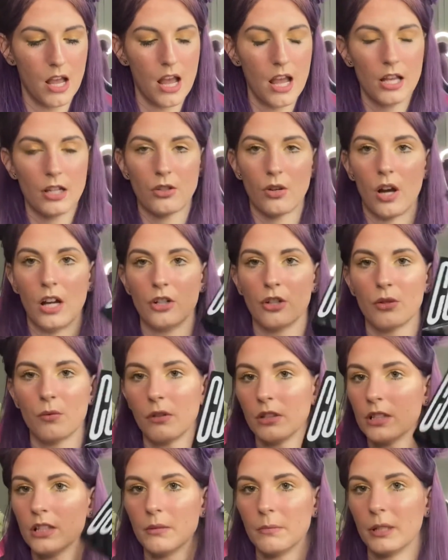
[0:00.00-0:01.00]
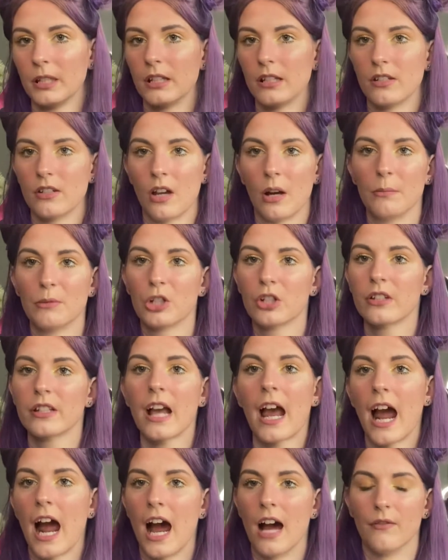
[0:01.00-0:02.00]
So I just wanted to pick this up just
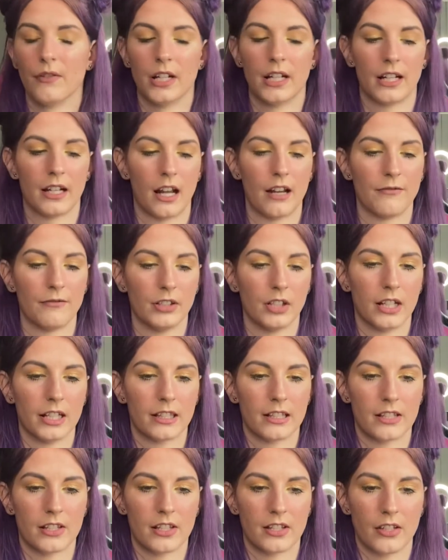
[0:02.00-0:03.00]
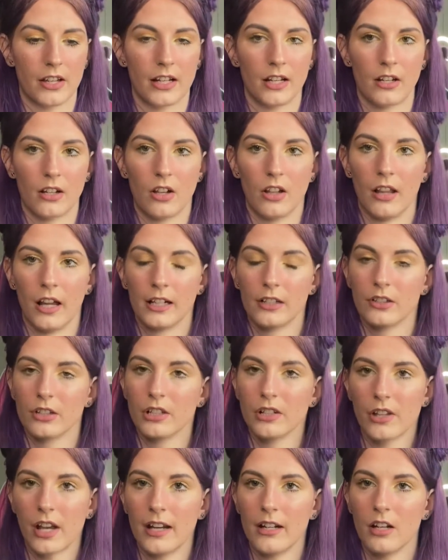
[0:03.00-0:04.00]
to have it, and I feel like this is like a
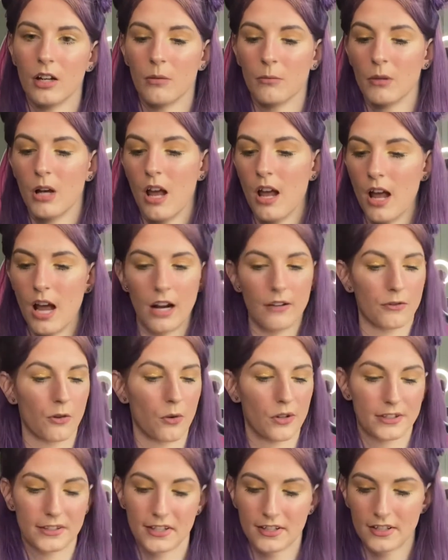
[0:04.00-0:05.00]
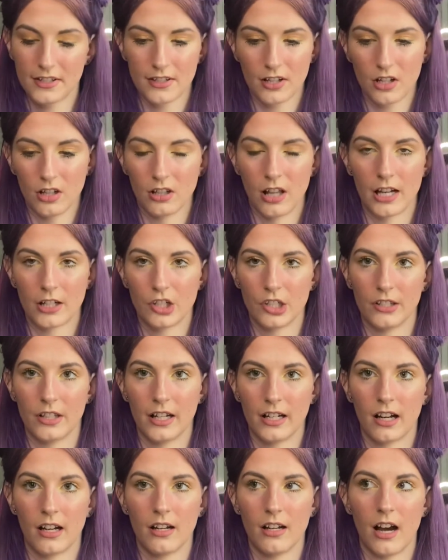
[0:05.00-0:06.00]
collector's item. And of course, this is a collection.
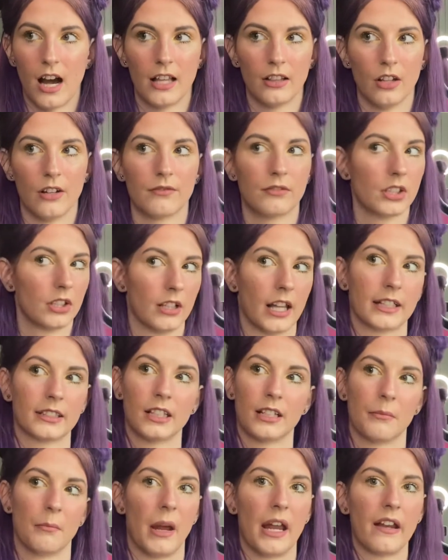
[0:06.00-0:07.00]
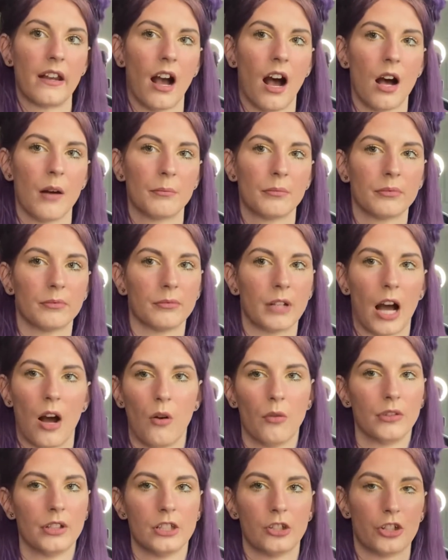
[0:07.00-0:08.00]
Like, I love collecting makeup, not
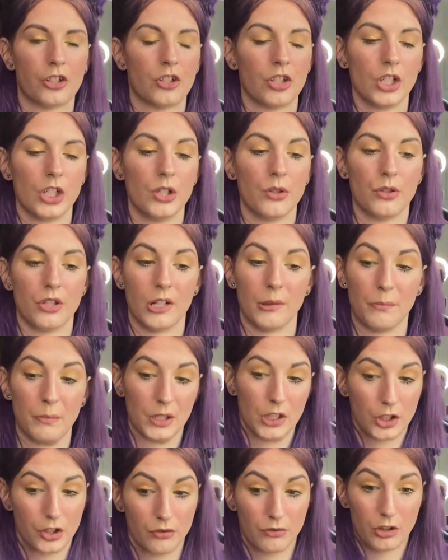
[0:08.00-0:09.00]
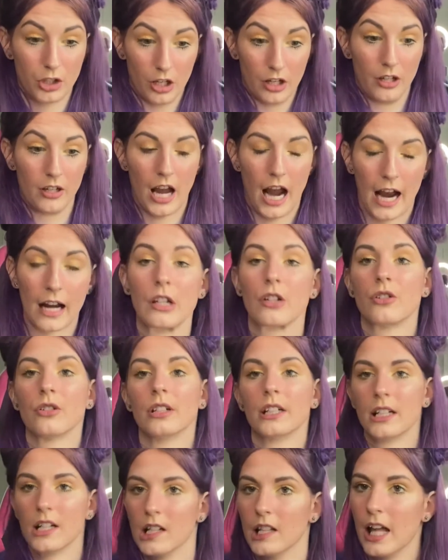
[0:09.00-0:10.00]
only just to use it, but to
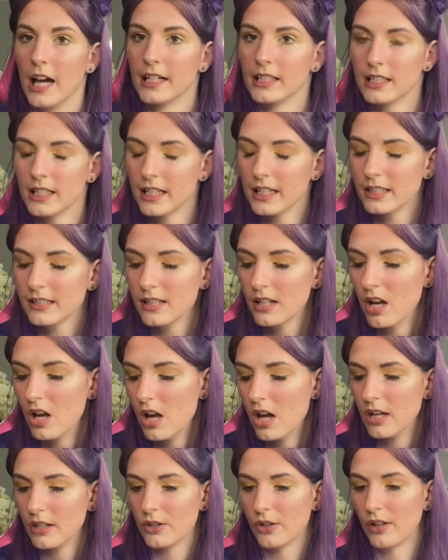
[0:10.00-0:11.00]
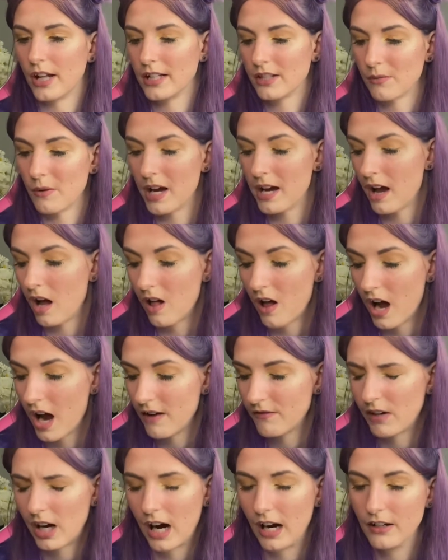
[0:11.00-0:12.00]
actually collect it. So that's why I'll
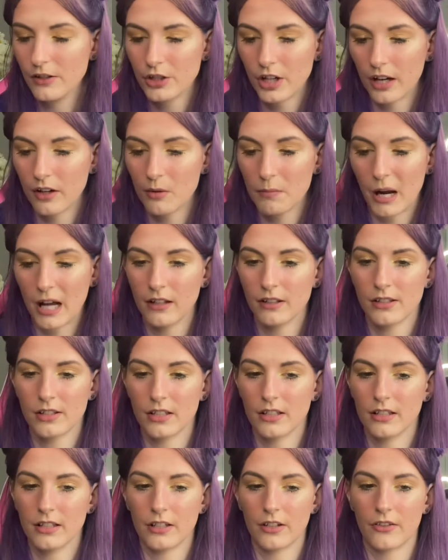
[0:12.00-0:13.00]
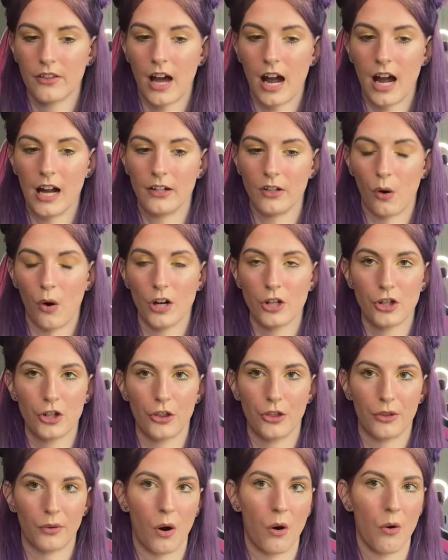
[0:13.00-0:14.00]
have eyeshadow palettes in here that I know I
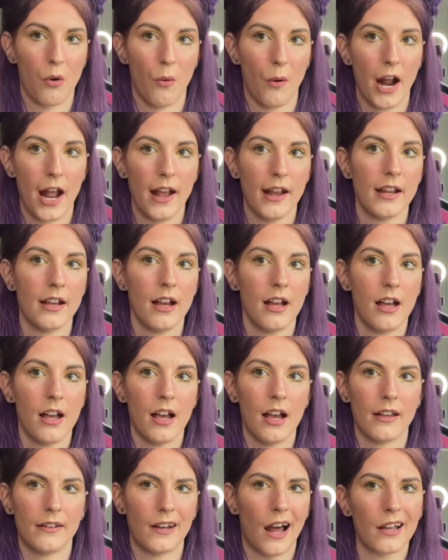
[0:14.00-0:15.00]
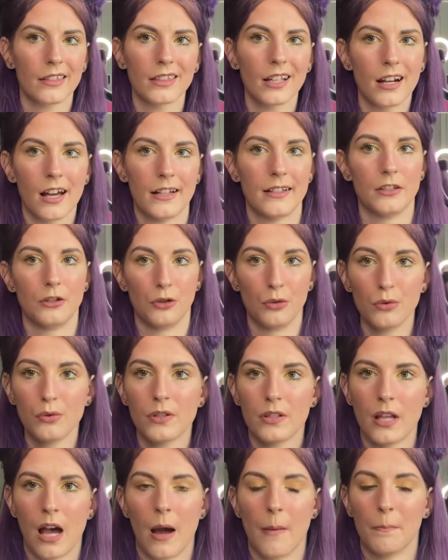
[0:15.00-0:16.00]
should throw away. Not that I
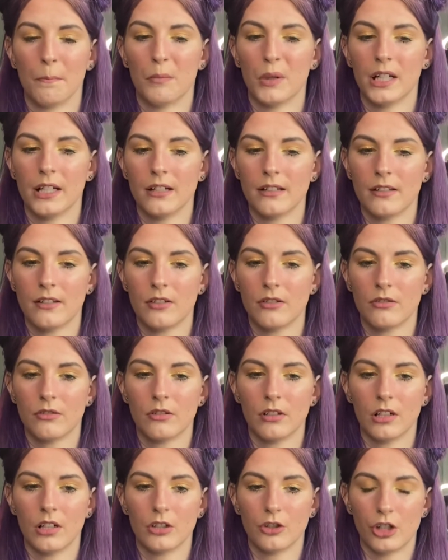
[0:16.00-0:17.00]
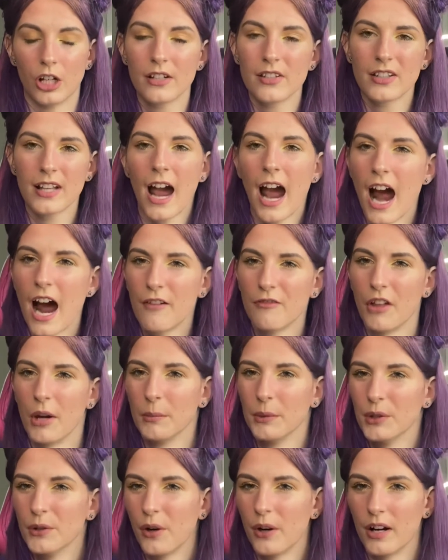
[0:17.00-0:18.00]
use them, but it's just to have
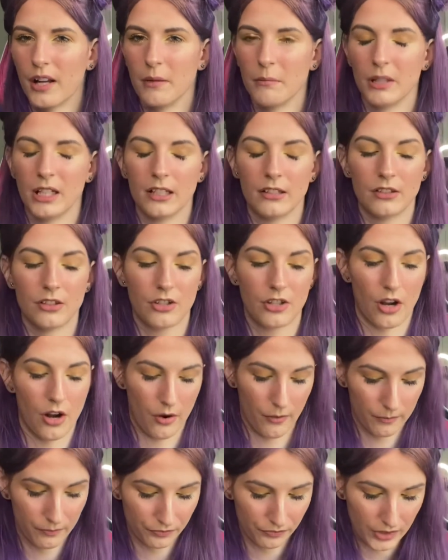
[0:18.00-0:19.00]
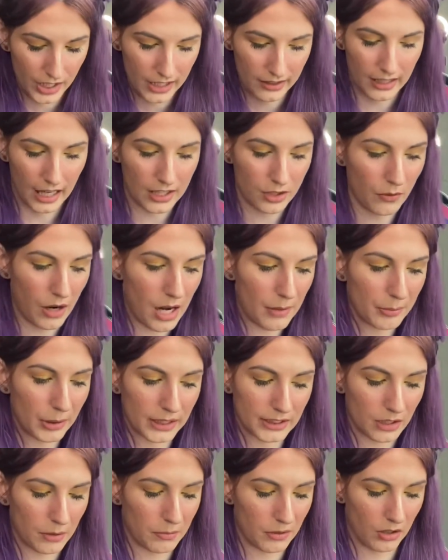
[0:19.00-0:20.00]
them, you know what I mean? So that's why I
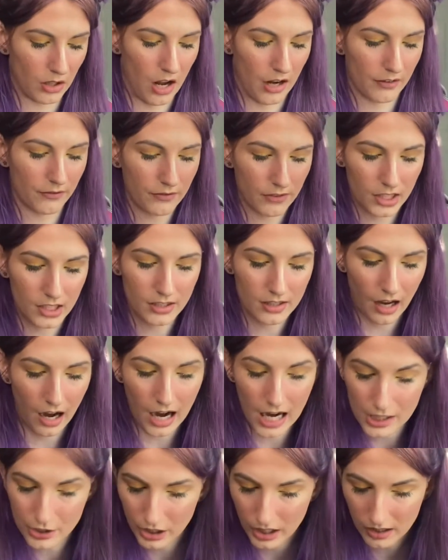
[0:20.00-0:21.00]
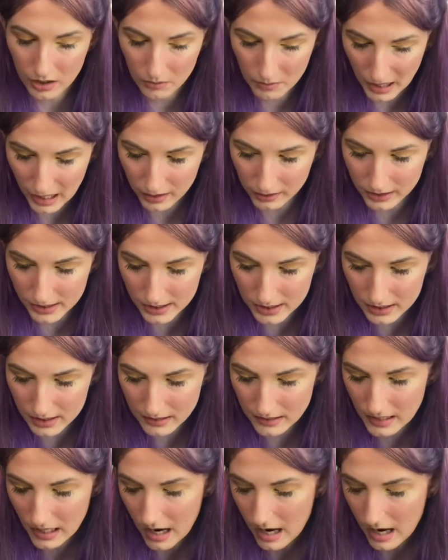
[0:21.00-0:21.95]
picked up a lot of these eyeshadow palettes.